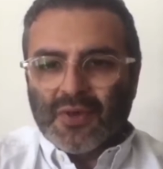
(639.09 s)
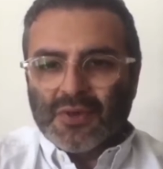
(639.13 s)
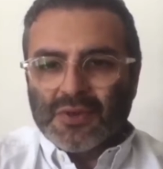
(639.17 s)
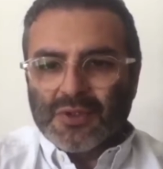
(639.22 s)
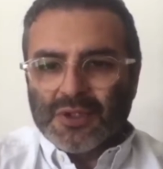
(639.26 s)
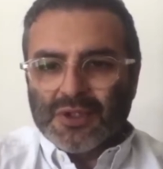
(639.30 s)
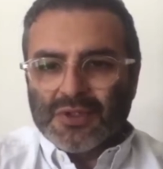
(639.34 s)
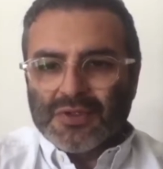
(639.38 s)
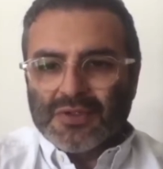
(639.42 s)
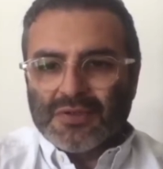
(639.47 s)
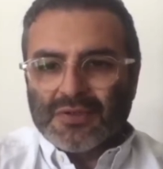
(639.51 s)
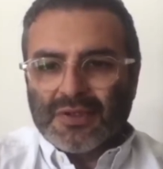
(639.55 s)

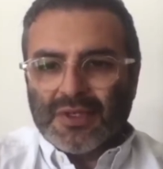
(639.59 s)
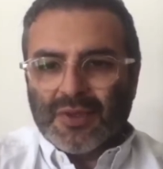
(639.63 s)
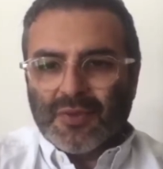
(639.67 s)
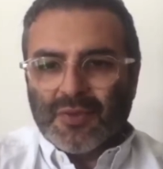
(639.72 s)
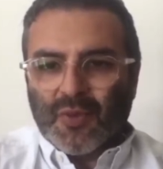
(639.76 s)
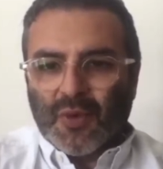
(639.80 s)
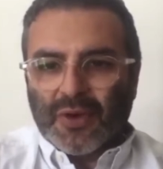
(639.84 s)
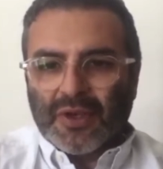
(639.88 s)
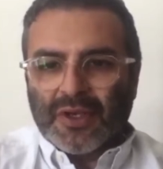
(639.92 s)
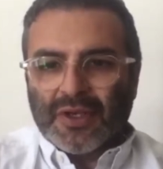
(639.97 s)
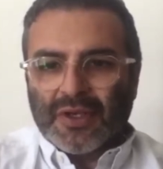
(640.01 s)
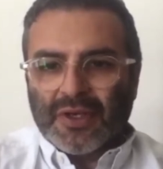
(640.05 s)
Just keep
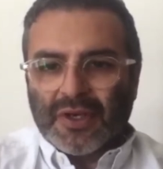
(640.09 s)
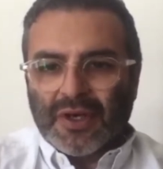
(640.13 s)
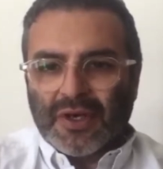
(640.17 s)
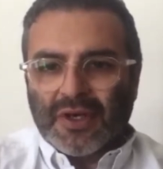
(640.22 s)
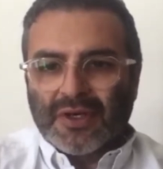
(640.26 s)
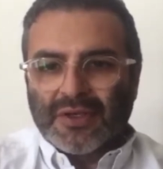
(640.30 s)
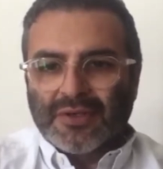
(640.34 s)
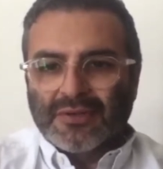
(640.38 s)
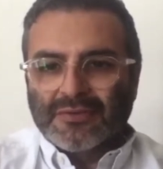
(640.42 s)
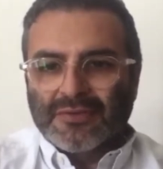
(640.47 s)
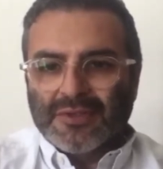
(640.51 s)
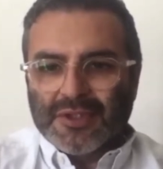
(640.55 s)
working
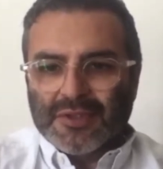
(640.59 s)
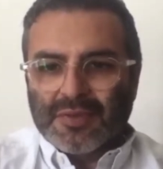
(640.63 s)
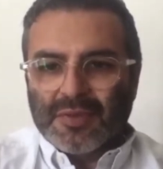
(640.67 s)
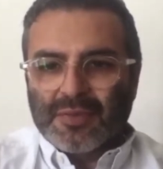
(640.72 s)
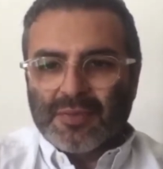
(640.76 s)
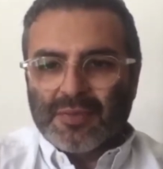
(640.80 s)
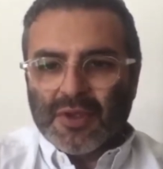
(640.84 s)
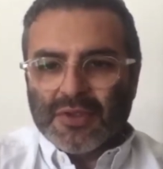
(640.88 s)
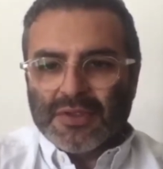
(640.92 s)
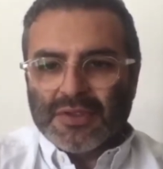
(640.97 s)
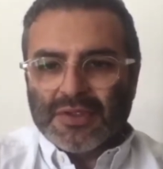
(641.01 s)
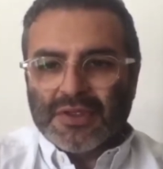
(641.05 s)
hard, just be
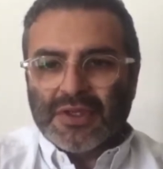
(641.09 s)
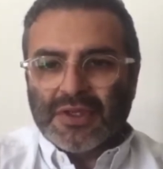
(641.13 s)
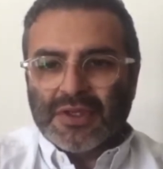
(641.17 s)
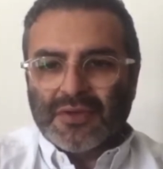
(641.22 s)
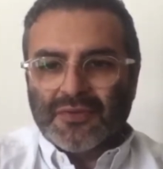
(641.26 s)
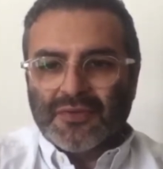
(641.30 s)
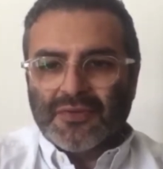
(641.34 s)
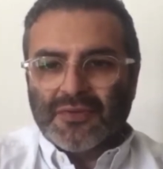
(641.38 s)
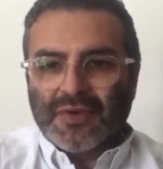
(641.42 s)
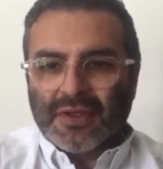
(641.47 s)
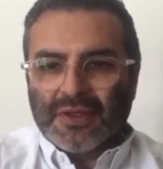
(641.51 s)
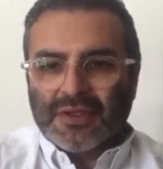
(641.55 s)
positive
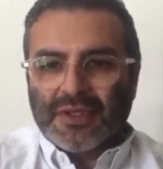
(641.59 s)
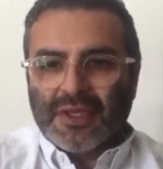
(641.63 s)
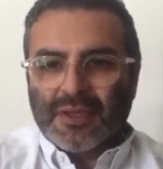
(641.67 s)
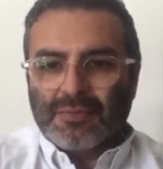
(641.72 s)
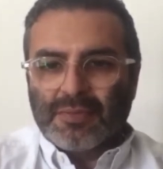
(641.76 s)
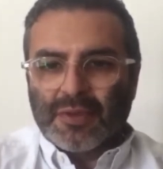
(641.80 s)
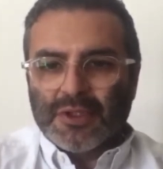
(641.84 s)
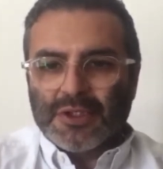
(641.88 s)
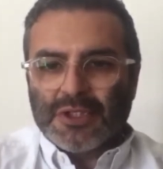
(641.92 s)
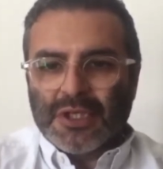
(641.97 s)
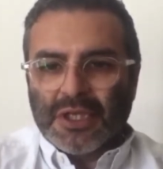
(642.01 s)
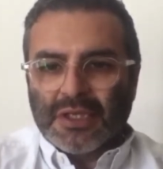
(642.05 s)
and keep
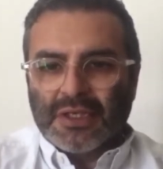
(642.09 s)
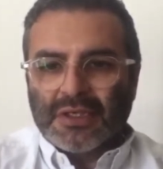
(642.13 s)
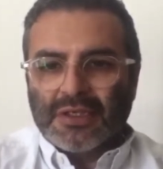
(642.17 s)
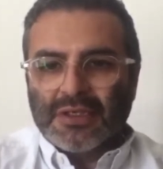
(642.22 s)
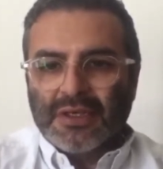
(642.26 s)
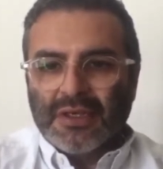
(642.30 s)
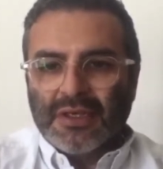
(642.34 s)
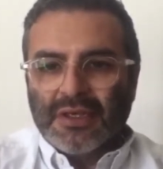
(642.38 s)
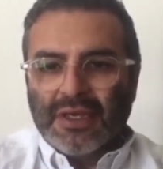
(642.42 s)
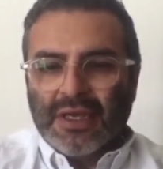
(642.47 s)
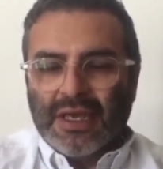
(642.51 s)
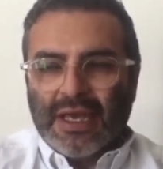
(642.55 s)
pushing,
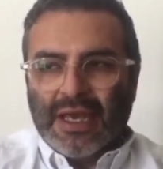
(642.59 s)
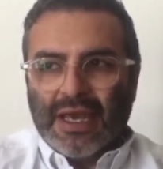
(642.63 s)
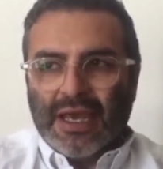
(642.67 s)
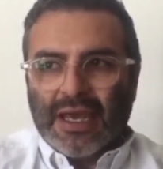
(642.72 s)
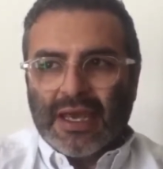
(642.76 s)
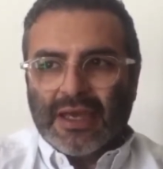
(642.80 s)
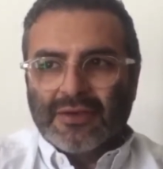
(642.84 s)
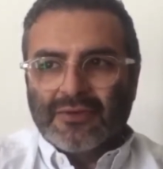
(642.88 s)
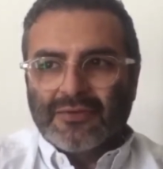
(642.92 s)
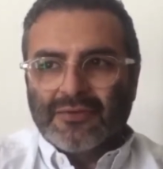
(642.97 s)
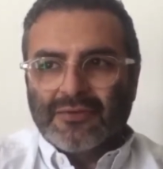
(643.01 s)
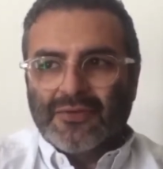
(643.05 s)

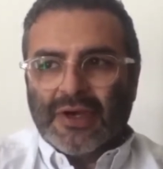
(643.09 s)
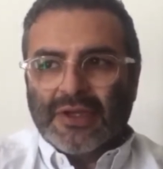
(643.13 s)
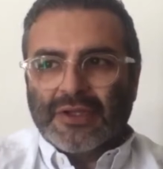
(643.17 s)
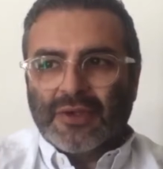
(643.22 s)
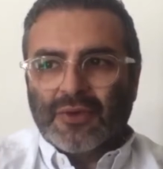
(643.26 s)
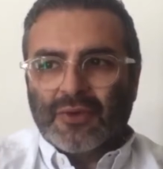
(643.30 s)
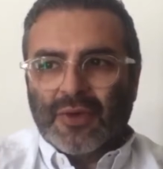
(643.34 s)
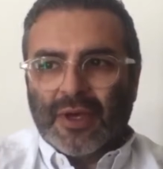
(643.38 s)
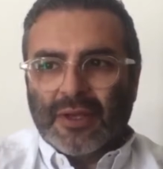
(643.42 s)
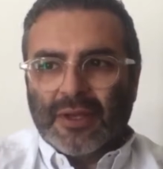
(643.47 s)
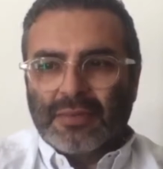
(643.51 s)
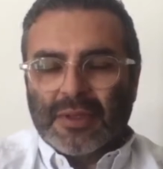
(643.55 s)
and find the
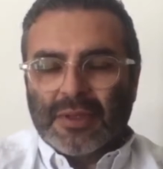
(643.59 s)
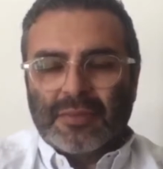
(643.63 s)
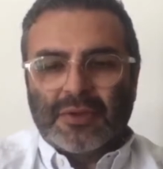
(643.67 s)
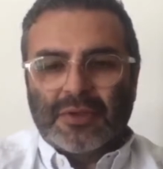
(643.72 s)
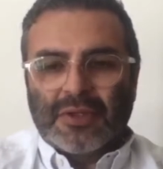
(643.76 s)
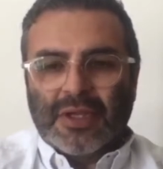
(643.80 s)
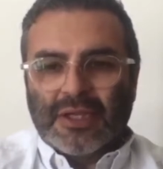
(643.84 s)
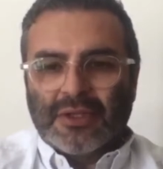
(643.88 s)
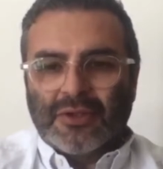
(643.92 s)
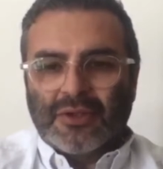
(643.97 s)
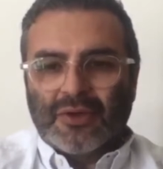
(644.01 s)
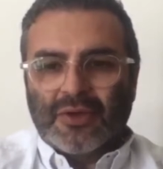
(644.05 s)
right people
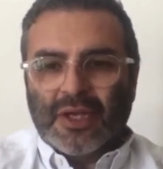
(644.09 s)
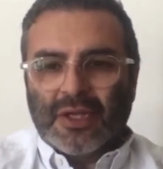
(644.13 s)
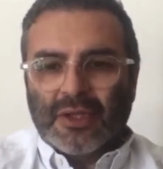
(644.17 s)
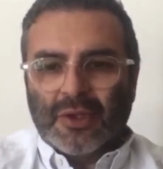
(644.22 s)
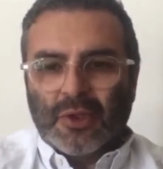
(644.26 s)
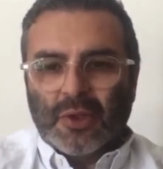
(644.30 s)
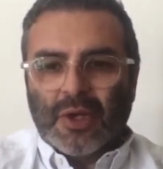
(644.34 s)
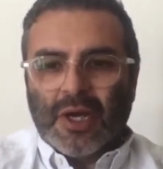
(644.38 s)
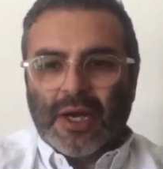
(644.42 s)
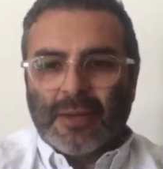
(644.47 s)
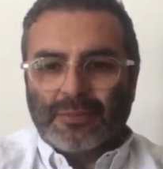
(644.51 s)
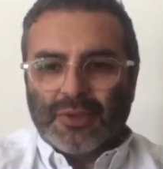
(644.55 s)
that you can
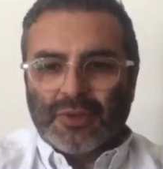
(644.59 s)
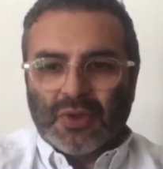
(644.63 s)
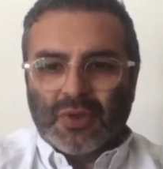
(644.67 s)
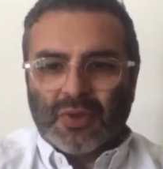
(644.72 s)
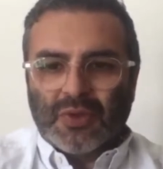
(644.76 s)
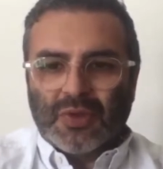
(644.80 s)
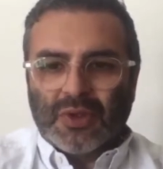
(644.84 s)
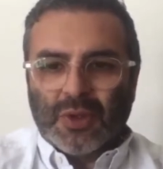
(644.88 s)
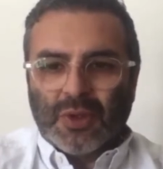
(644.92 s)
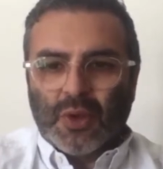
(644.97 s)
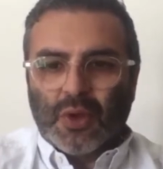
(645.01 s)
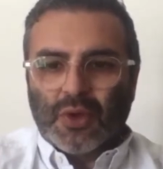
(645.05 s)
look up to
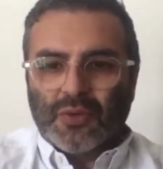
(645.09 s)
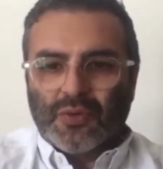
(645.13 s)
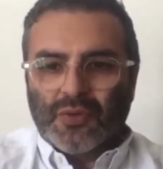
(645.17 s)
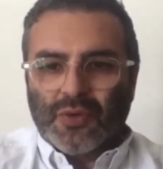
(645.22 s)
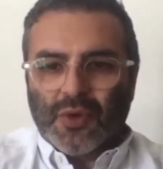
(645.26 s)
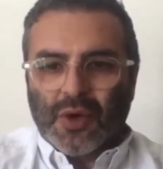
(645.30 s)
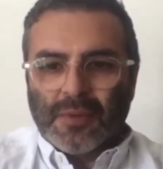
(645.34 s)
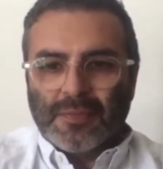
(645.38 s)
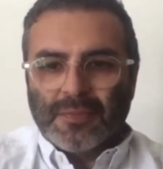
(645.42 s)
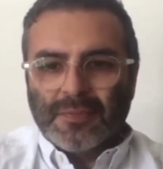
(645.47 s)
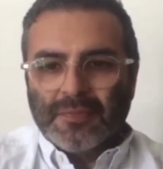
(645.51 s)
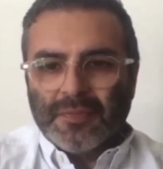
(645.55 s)
and learn
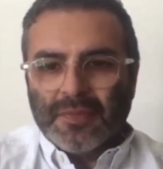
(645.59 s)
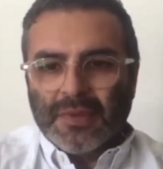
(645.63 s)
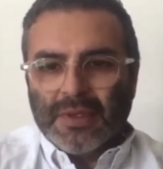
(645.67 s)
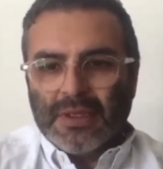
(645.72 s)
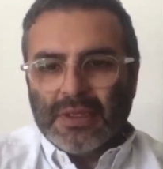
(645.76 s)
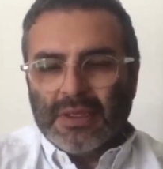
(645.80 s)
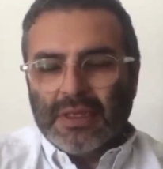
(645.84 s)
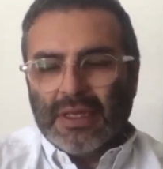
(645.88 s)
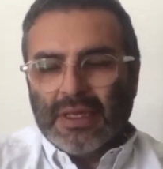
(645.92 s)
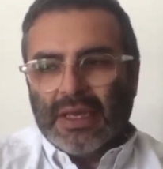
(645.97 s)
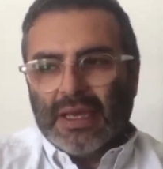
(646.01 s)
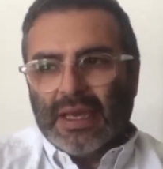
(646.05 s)
from,
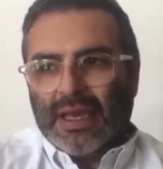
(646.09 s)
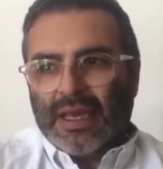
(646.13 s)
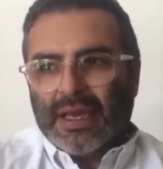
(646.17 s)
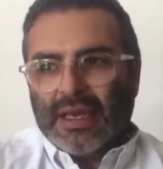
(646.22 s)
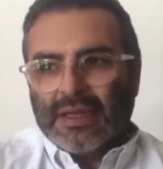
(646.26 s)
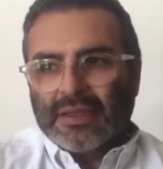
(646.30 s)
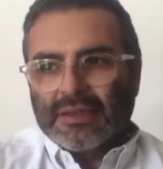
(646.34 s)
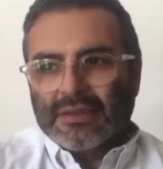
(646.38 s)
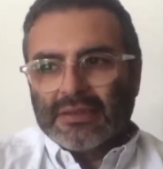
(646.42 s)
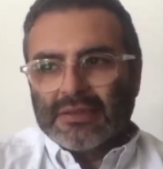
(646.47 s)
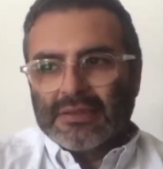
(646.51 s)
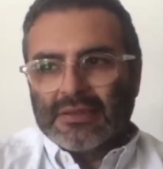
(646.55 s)

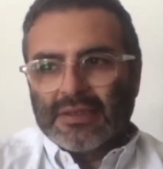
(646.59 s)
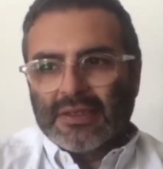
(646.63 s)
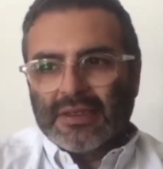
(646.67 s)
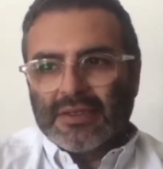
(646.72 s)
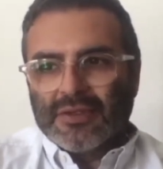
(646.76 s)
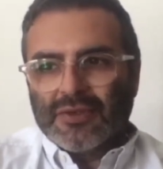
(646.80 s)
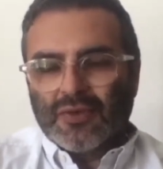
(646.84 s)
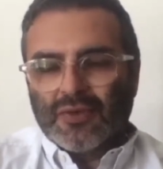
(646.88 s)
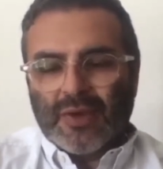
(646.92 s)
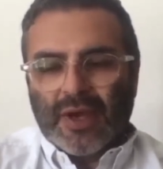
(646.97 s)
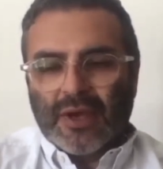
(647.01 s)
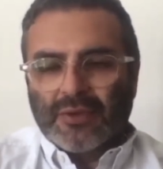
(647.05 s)
and
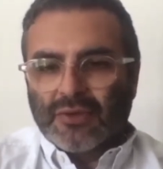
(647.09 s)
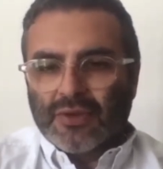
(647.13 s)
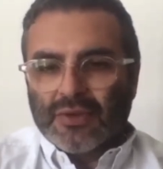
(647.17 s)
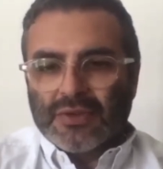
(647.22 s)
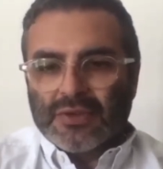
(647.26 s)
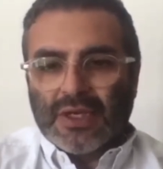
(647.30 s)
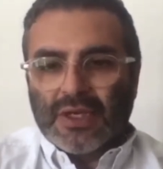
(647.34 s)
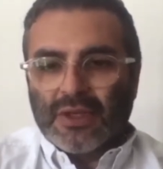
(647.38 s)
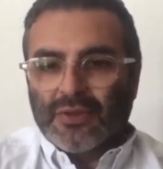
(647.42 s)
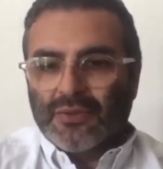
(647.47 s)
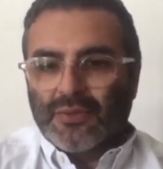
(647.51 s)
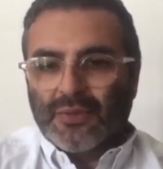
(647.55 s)
surround
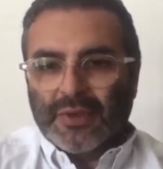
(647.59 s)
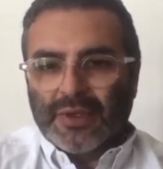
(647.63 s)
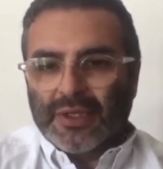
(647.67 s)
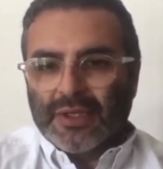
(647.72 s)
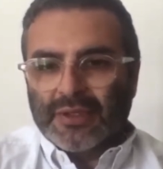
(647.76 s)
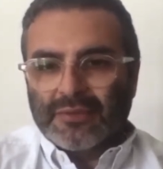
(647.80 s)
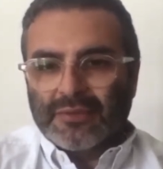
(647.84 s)
yourself with